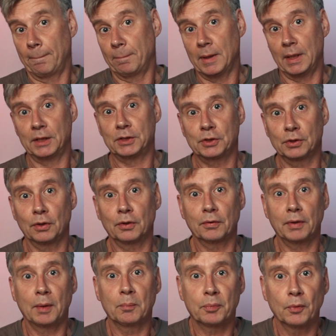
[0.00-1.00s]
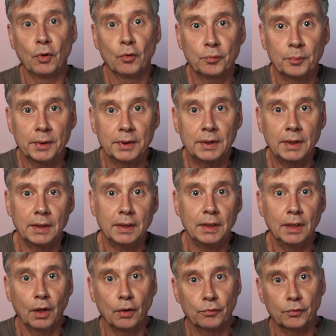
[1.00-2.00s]
It's another improvement in
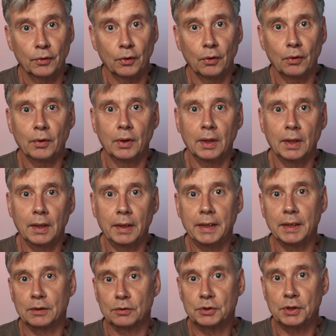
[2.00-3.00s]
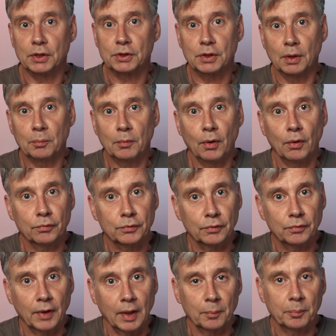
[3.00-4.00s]
the overall ecosystem of
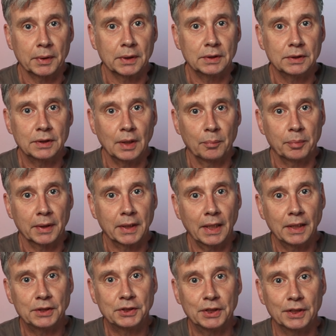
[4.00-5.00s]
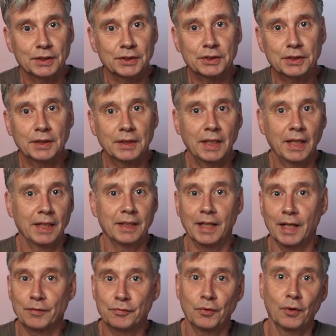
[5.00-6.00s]
developing these applications, and
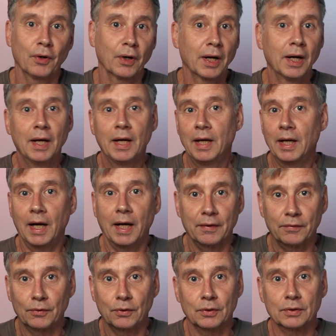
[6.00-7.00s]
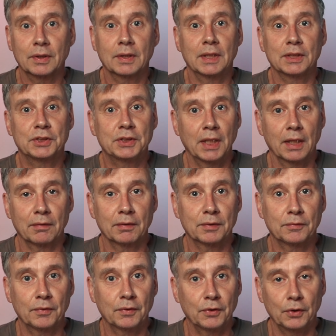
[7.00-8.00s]
therefore I thought, let's share
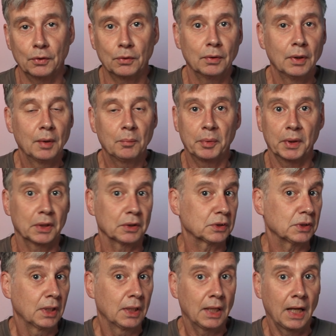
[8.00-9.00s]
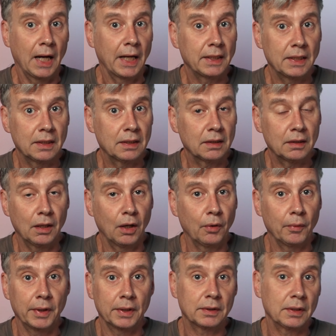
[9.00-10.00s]
it with you, because I didn't
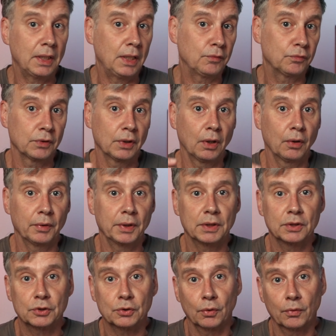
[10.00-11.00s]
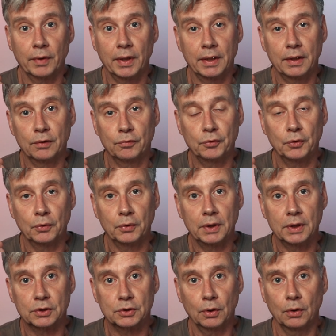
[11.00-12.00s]
know it, even though it is already a few
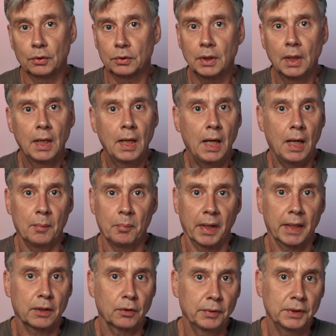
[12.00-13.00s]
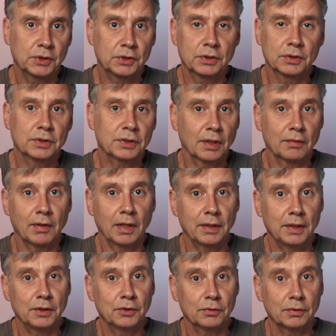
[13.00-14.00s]
years old, and by coincidence I
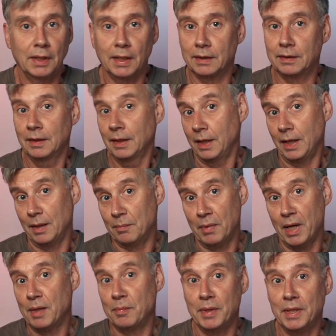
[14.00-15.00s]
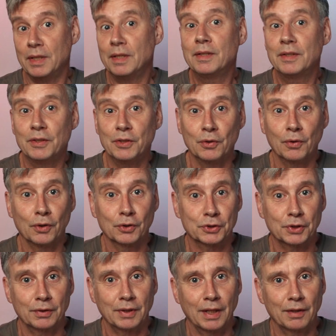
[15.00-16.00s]
ran into that, and maybe you
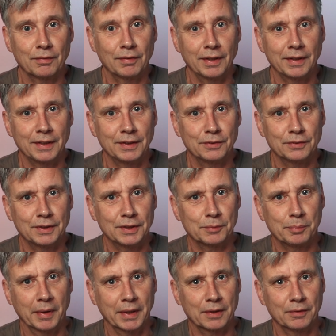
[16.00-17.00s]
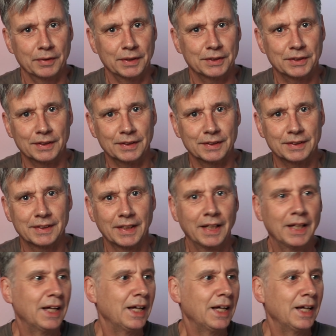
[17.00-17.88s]
also now run into this by coincidence.